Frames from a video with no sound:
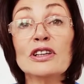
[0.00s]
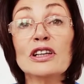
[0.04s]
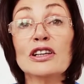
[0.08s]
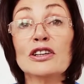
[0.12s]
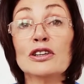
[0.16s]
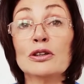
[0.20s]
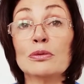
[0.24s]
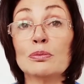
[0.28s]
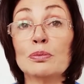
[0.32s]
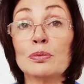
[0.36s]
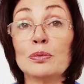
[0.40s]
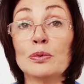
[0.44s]
can
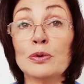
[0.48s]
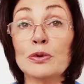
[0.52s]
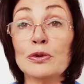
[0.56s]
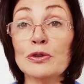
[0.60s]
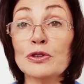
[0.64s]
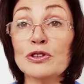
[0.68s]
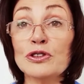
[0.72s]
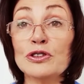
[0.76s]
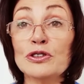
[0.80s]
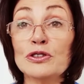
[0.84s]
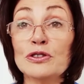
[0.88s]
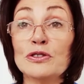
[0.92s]
push
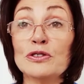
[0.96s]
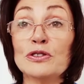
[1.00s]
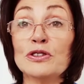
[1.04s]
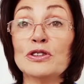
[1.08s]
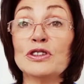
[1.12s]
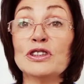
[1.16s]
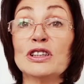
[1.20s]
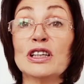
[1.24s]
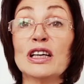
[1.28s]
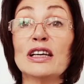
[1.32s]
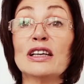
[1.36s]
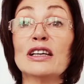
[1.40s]
you to
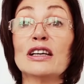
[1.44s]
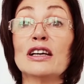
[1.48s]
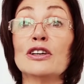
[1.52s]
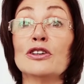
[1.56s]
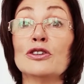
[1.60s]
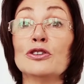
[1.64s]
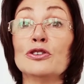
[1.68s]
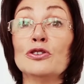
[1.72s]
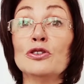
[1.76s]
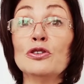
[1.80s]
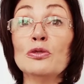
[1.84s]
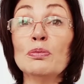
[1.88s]
take a
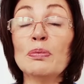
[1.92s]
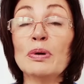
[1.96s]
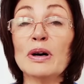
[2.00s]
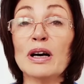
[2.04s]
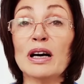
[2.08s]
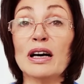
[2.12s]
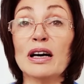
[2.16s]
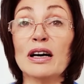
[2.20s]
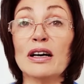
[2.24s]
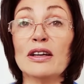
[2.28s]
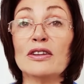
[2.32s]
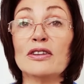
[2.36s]
new
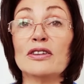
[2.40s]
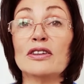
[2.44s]
path,